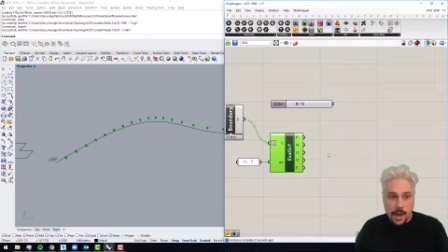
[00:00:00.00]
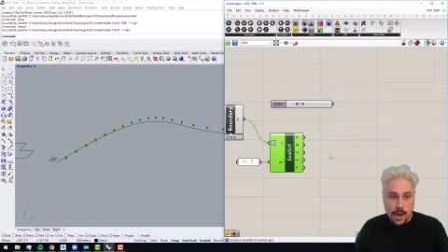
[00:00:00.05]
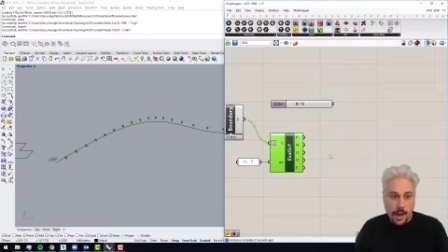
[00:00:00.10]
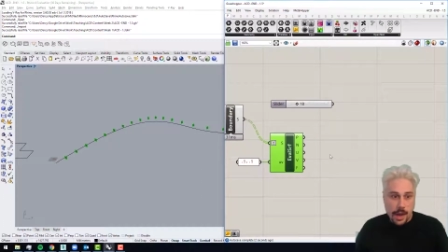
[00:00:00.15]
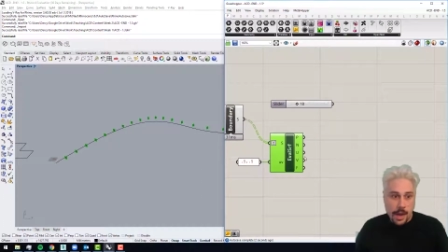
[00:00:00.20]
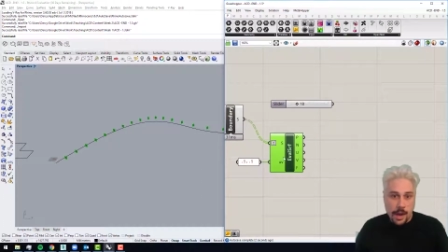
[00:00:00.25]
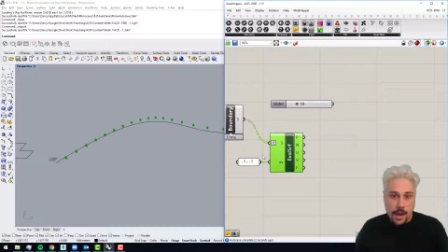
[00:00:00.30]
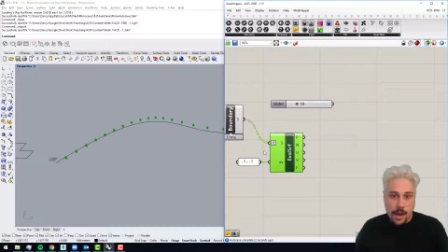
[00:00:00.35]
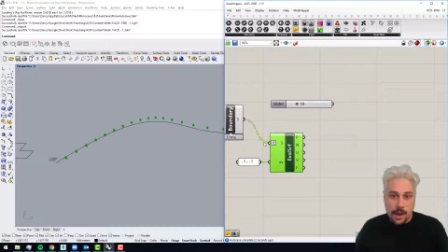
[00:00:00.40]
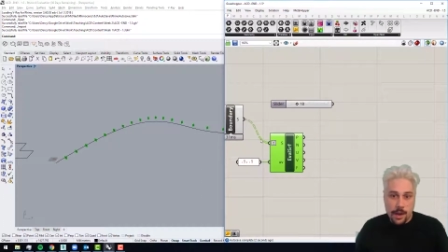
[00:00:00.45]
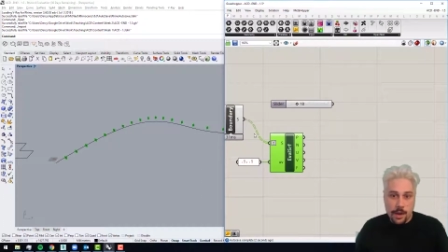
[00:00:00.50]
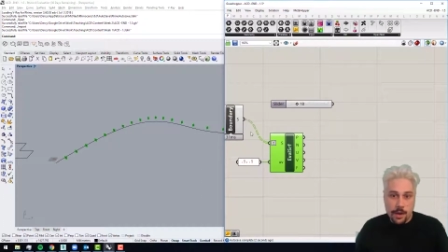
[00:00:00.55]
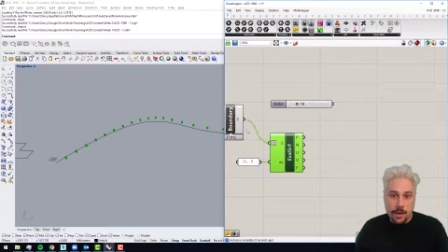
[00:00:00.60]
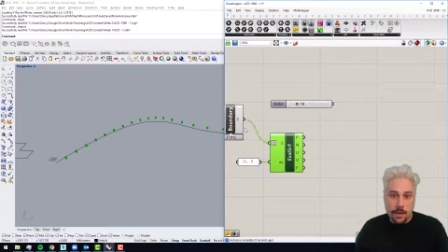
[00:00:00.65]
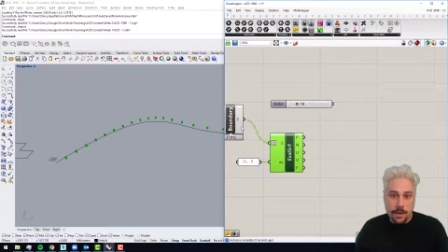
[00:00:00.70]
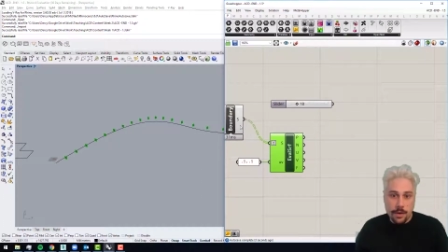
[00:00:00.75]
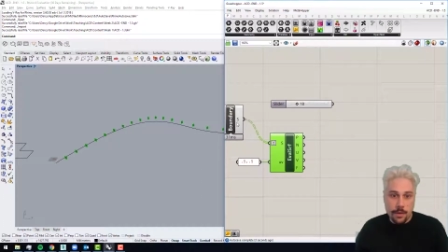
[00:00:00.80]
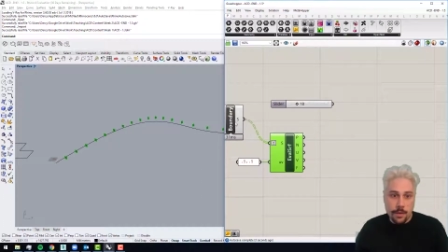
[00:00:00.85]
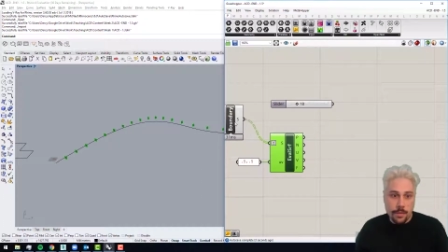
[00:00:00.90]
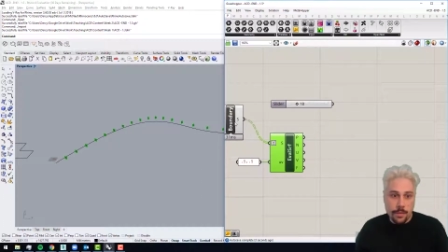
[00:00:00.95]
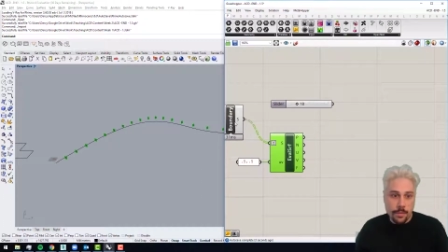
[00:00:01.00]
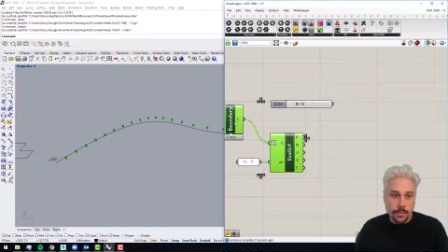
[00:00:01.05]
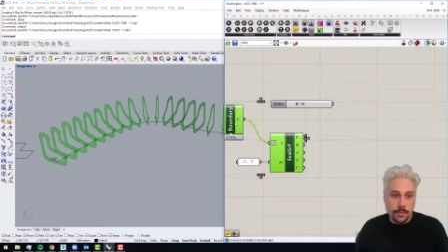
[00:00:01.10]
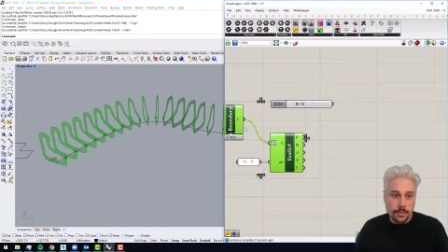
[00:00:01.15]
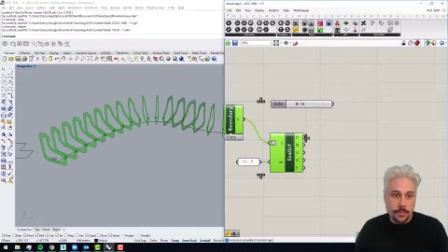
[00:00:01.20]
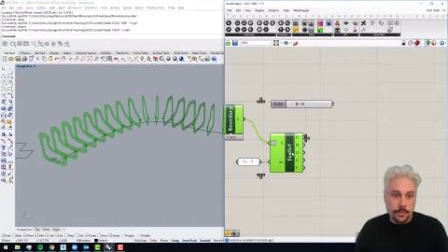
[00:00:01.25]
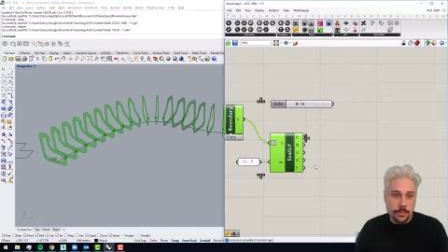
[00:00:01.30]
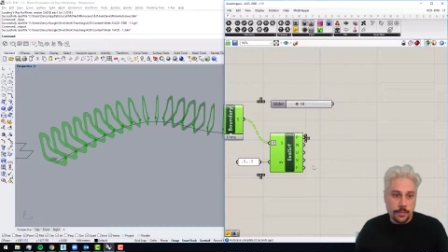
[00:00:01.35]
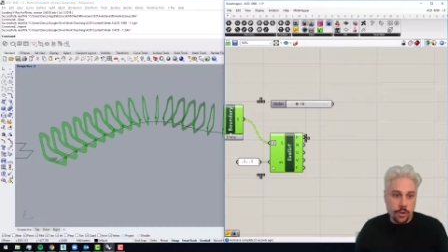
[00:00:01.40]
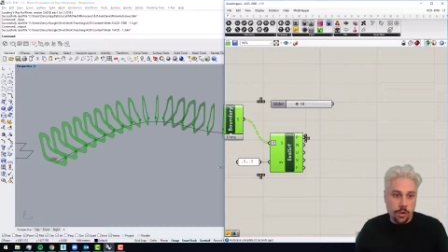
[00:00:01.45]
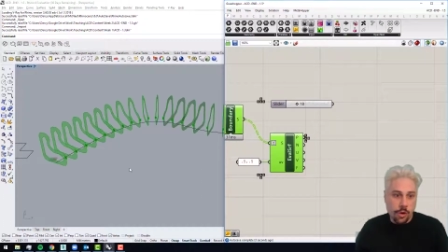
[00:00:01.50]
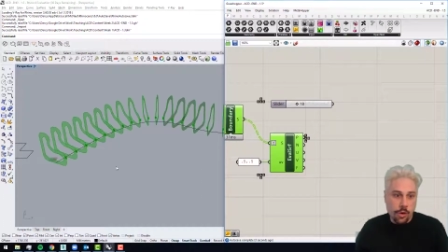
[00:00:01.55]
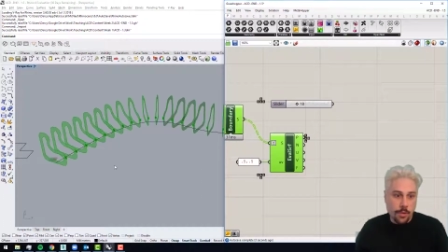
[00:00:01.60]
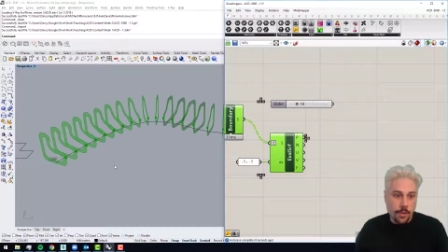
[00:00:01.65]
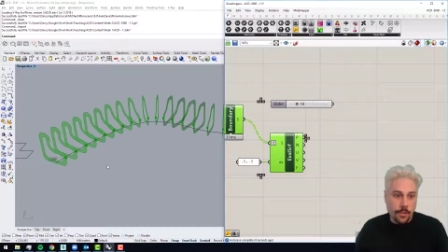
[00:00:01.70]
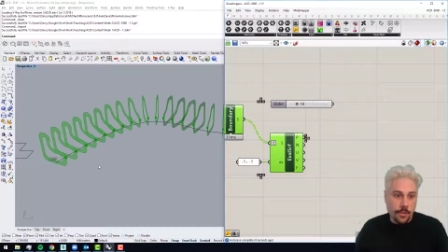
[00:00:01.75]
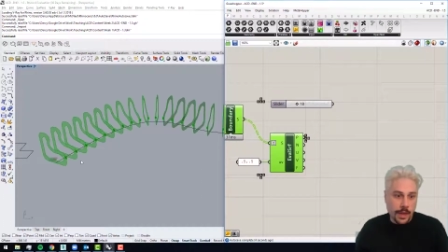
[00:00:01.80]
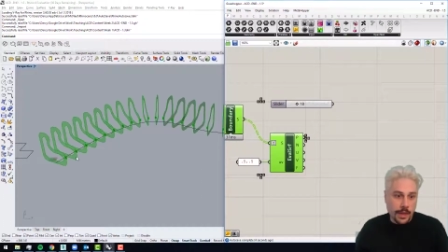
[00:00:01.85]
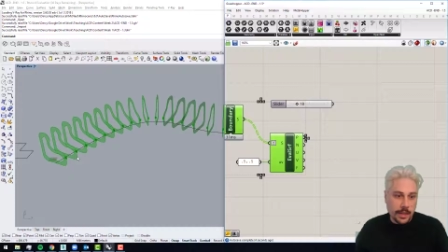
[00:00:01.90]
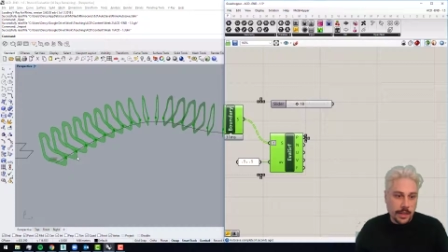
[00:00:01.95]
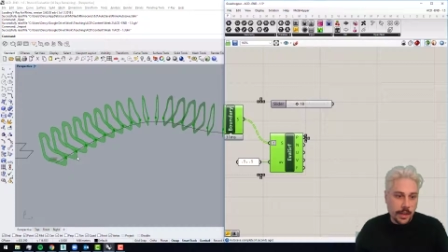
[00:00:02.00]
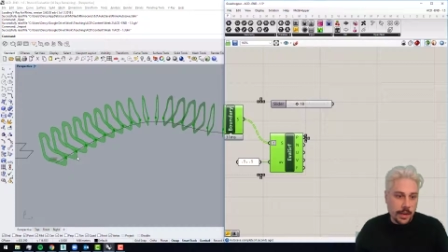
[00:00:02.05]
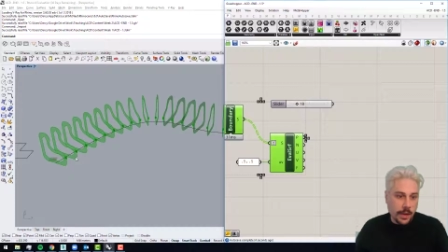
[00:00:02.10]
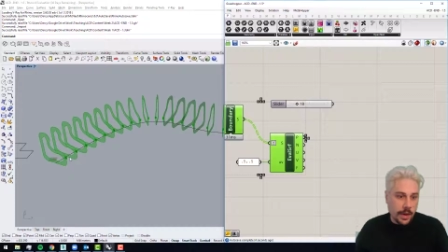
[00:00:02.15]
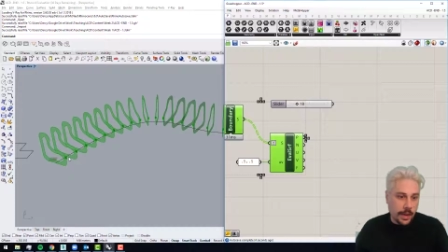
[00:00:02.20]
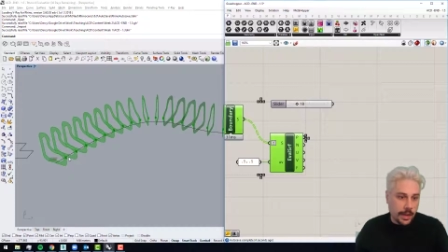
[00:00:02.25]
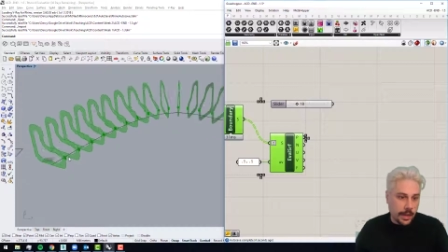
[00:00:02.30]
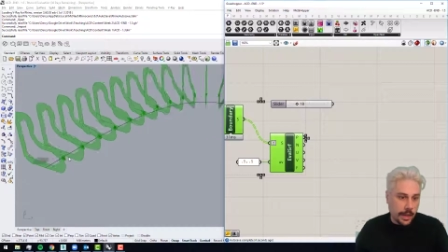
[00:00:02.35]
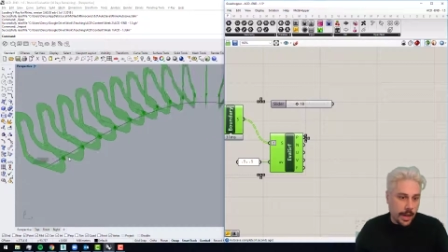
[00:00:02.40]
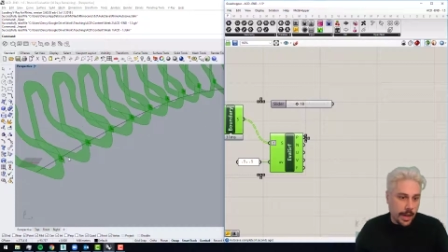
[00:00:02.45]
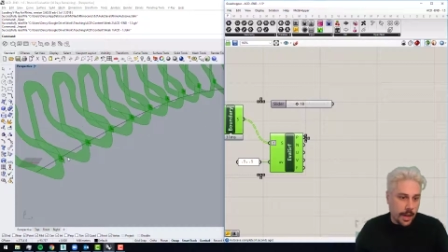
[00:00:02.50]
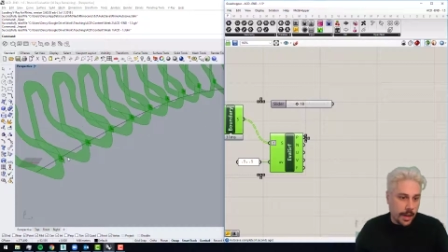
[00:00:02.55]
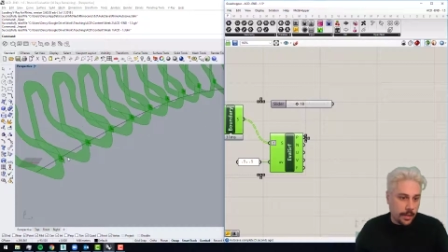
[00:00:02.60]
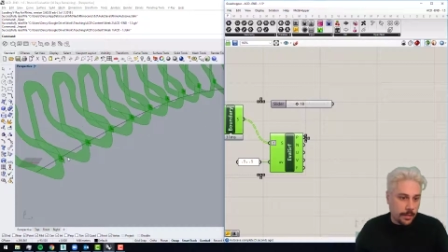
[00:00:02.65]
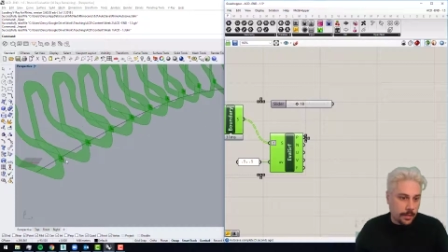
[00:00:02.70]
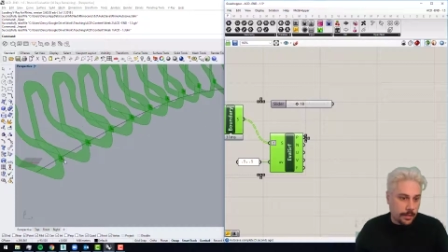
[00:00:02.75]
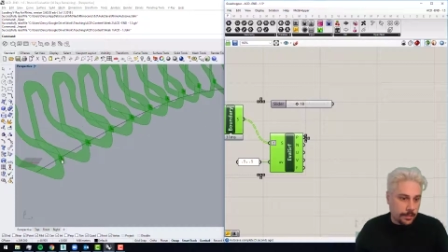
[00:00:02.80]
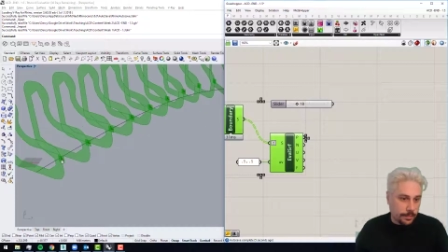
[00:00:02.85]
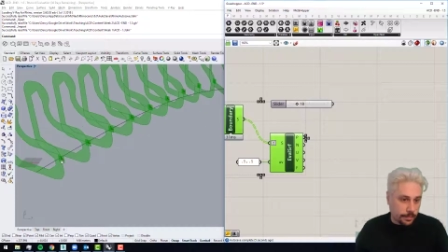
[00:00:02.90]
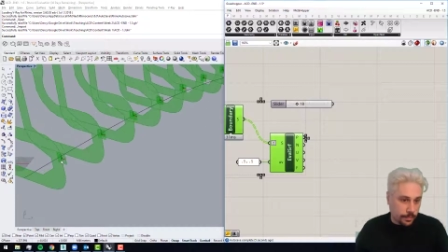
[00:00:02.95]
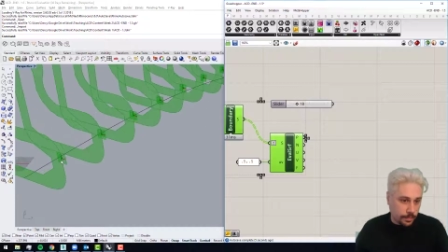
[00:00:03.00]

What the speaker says: our normal vector, like our